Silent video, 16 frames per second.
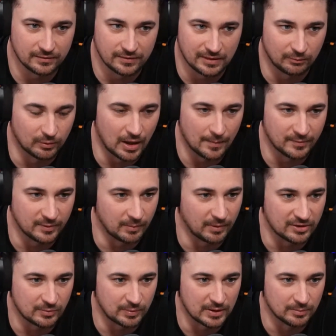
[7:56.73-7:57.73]
He robs a bunch
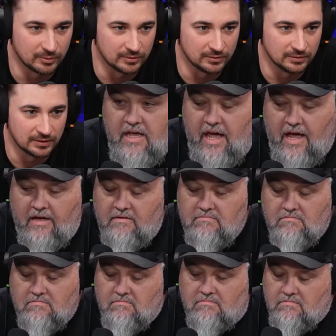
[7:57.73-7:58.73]
of people. And then
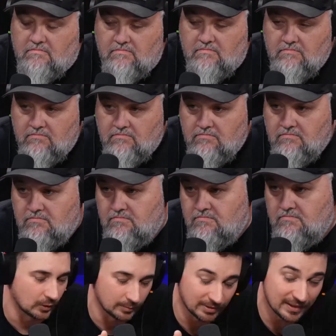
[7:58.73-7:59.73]
that's the
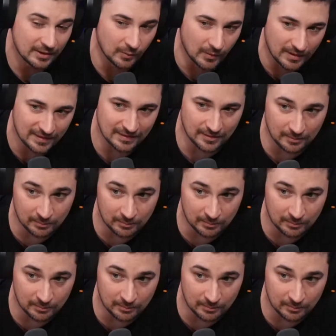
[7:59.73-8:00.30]
story. But anyway, the movie.